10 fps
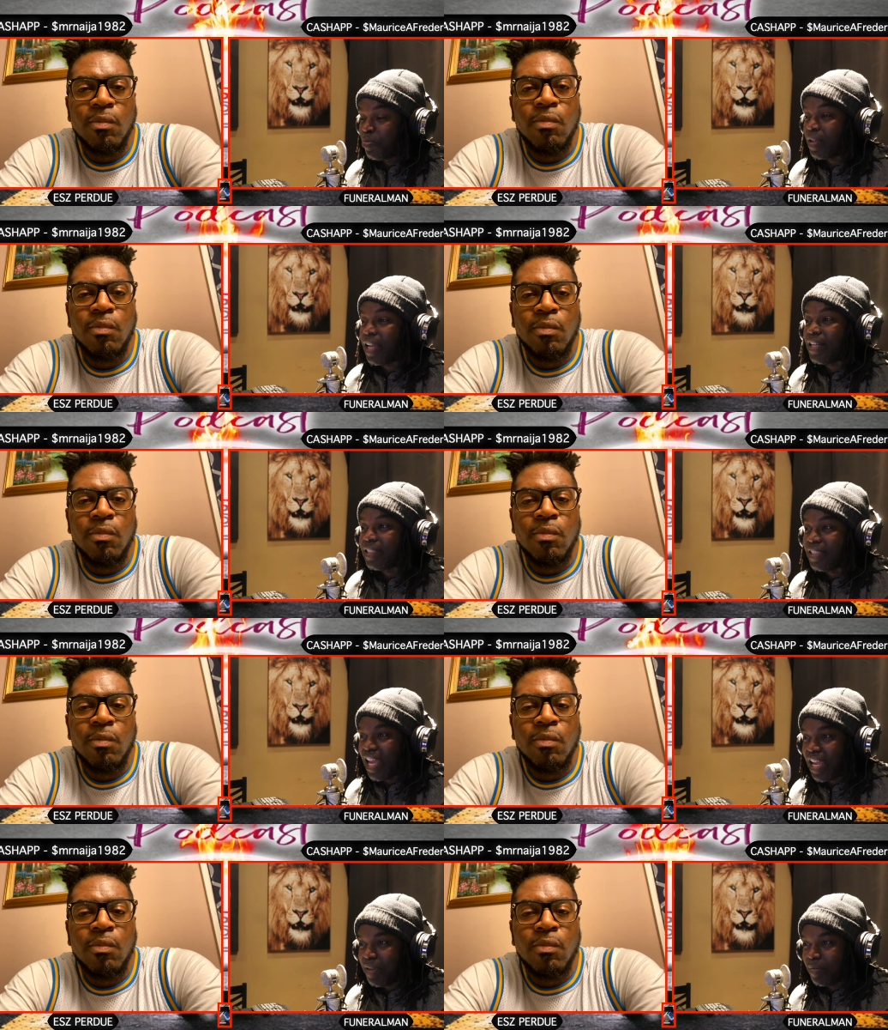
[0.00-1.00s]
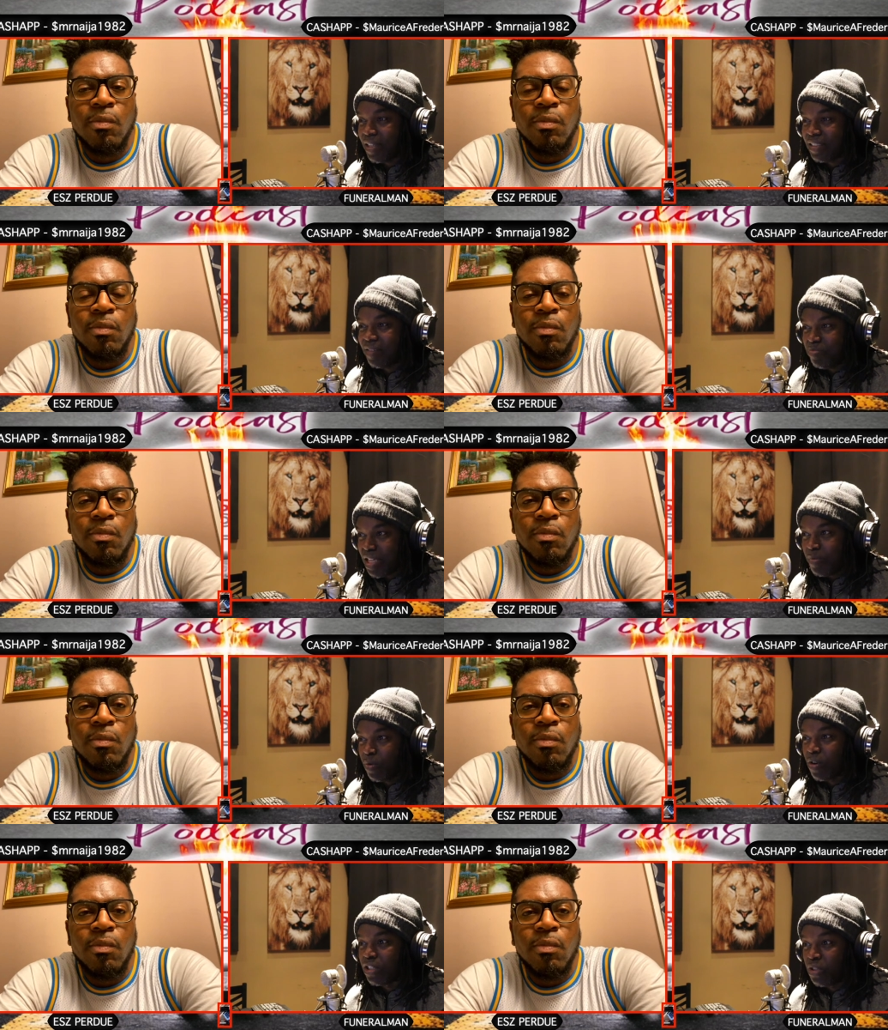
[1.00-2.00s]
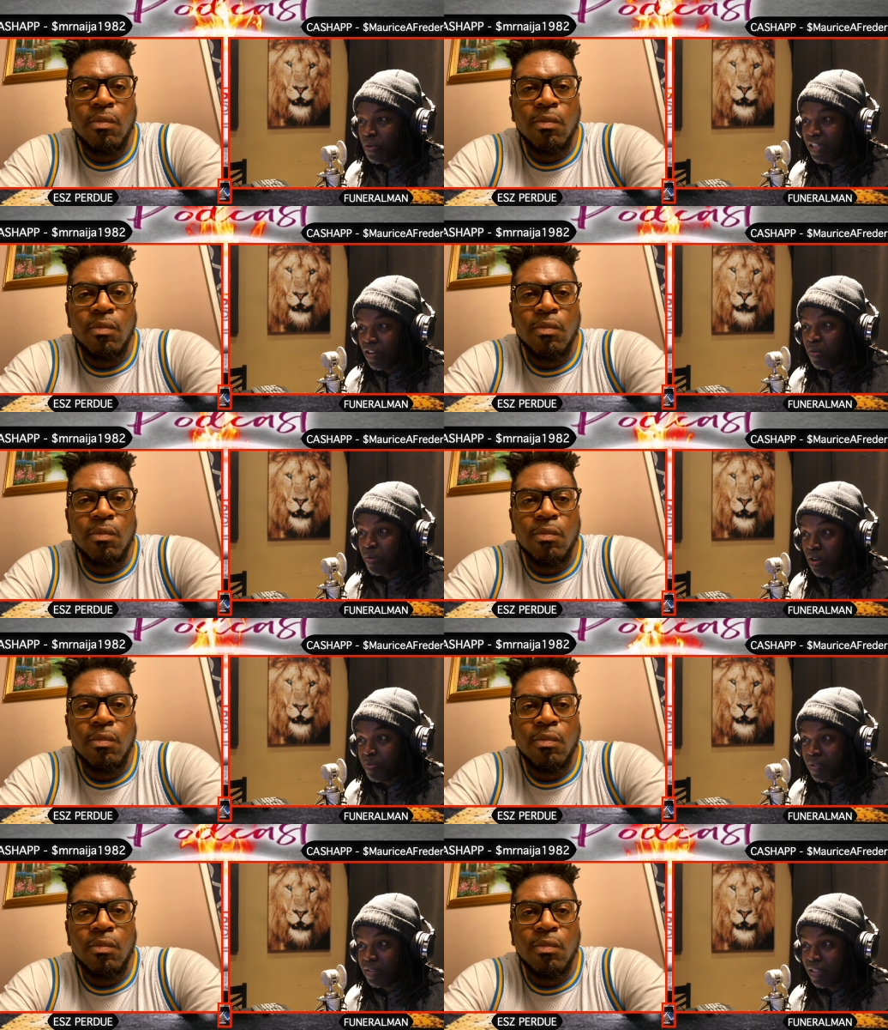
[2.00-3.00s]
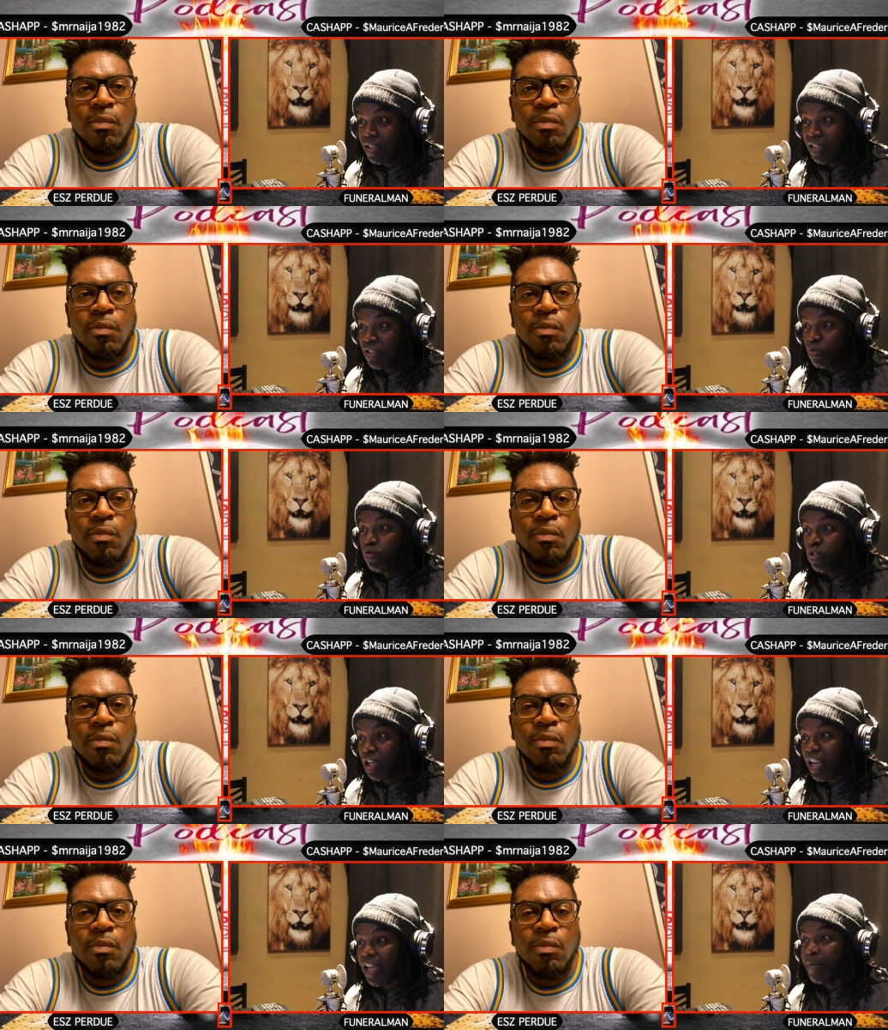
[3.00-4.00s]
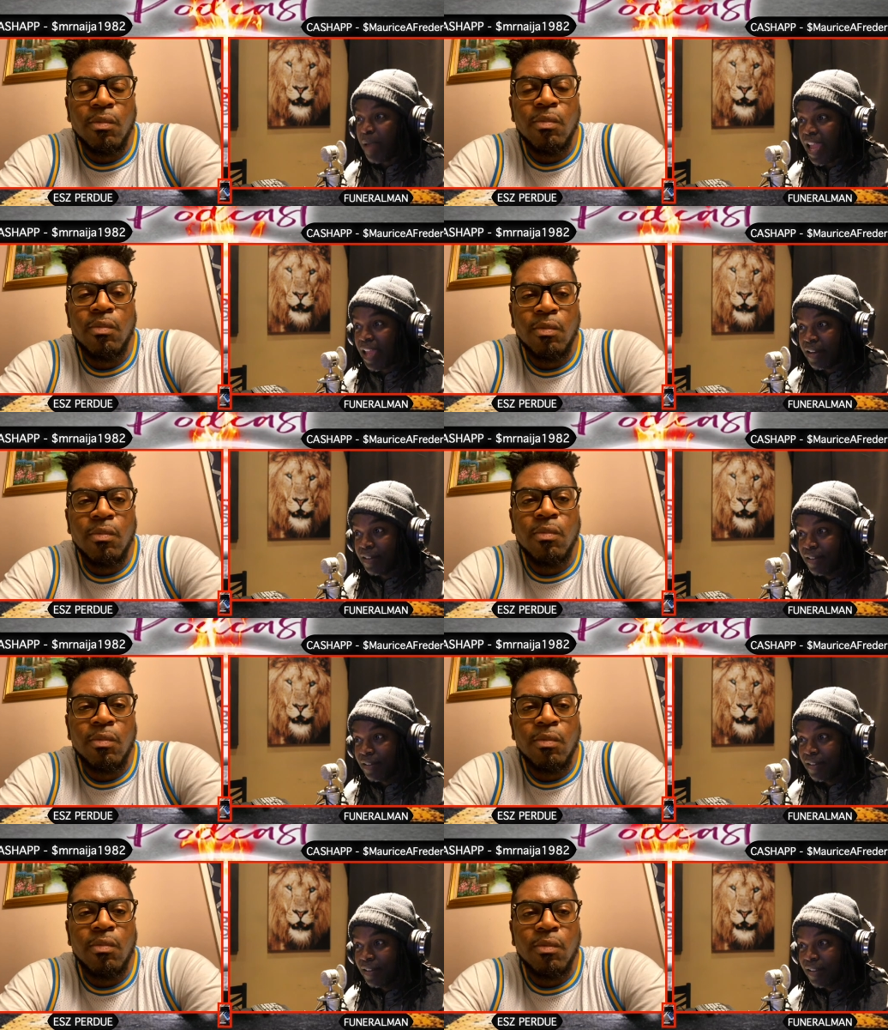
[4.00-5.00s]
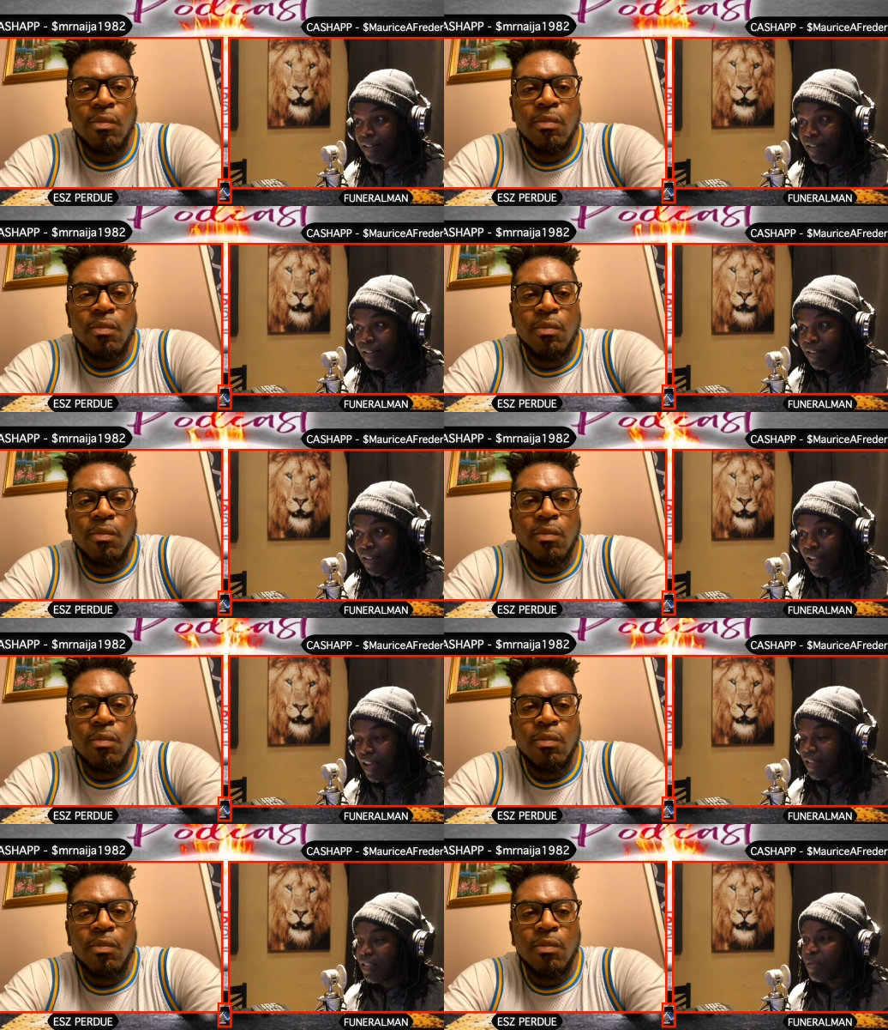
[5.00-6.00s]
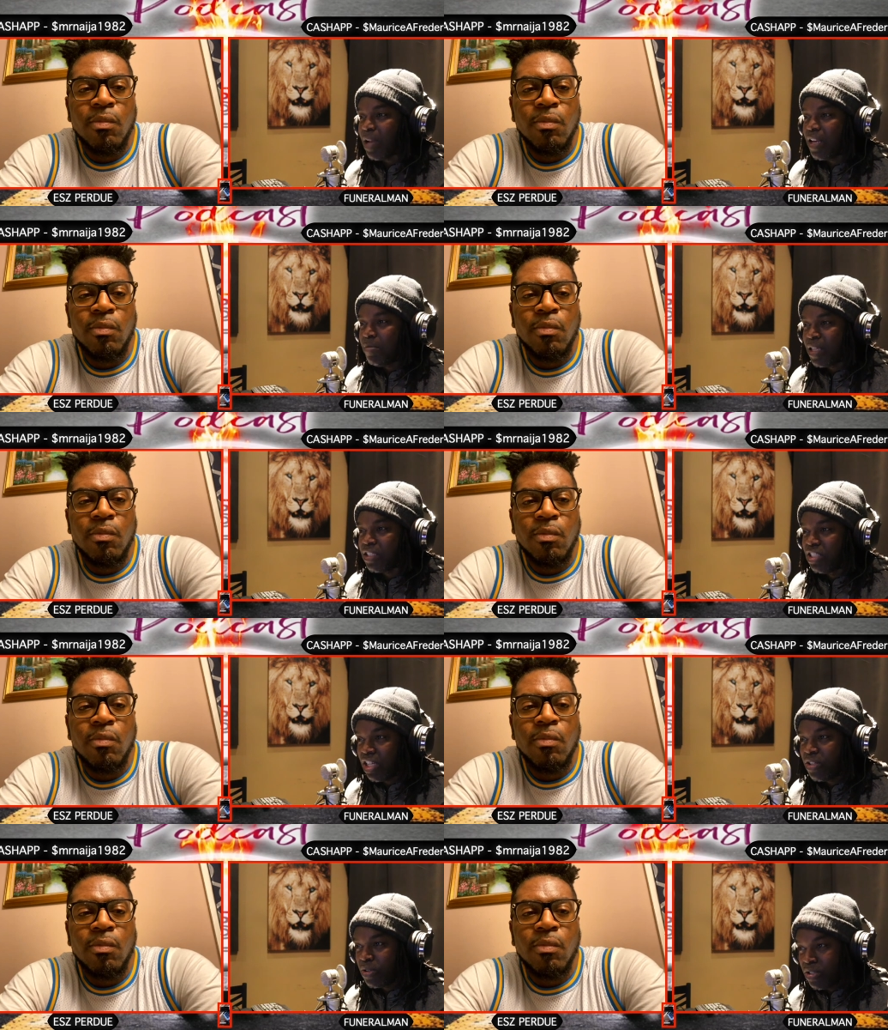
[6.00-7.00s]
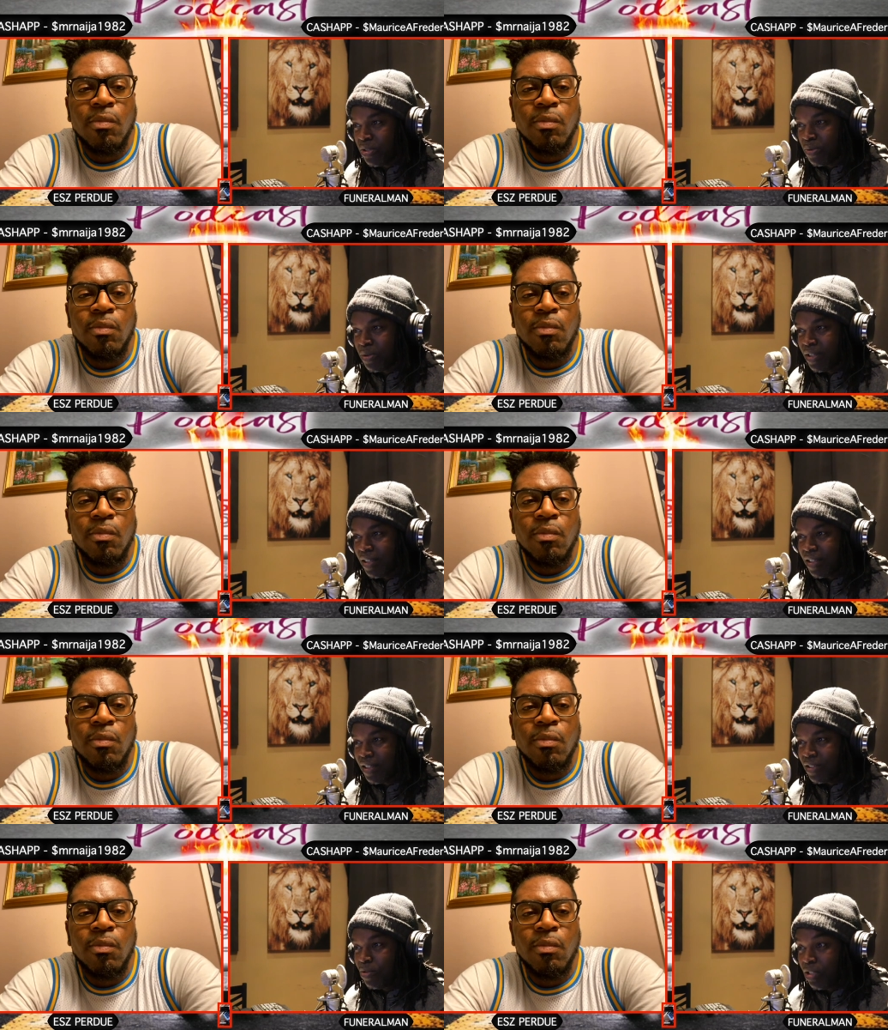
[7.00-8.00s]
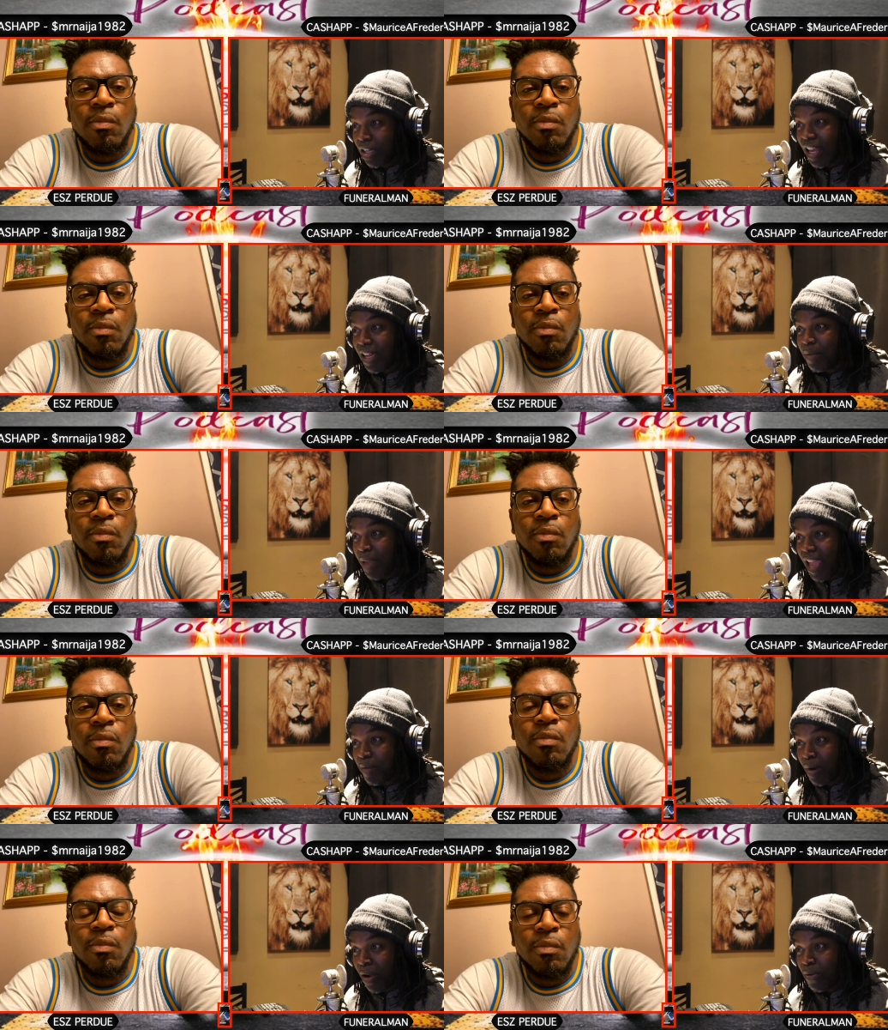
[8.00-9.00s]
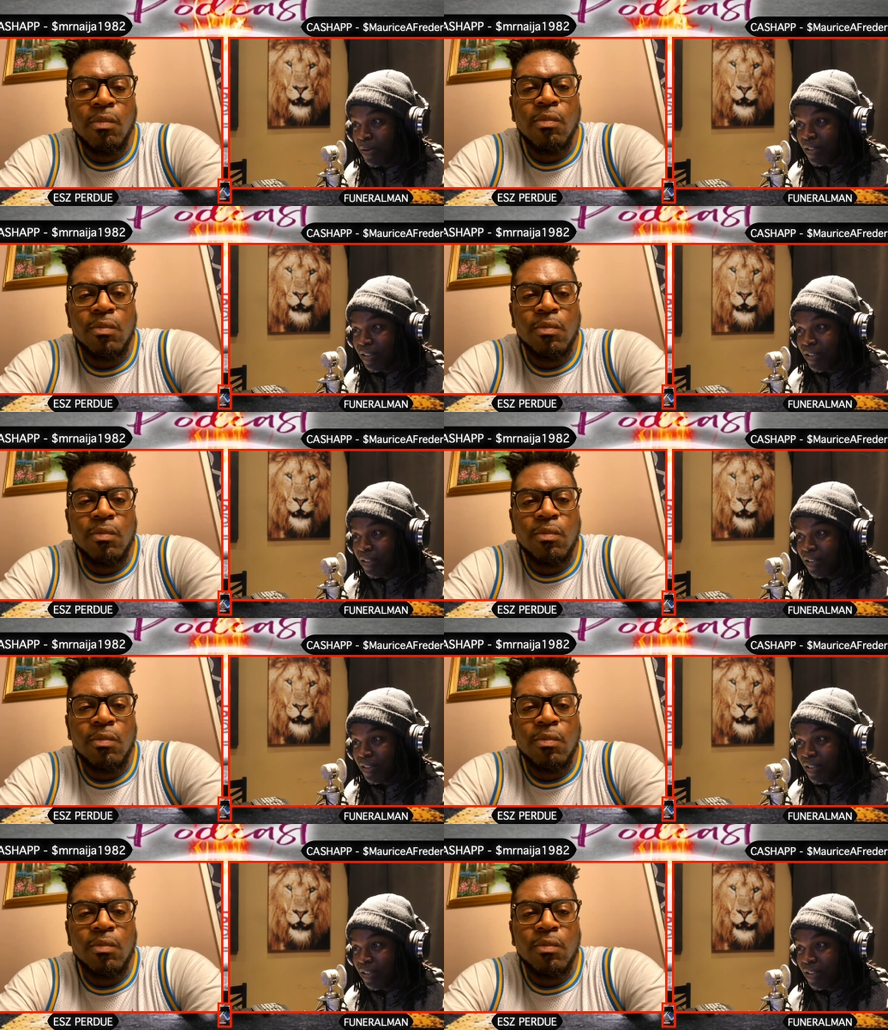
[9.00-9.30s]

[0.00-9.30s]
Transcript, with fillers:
Speaker 1: you playing this game as if people are doing it on purpose. You look like a man. How can somebody misgender you? You look like a man, bro.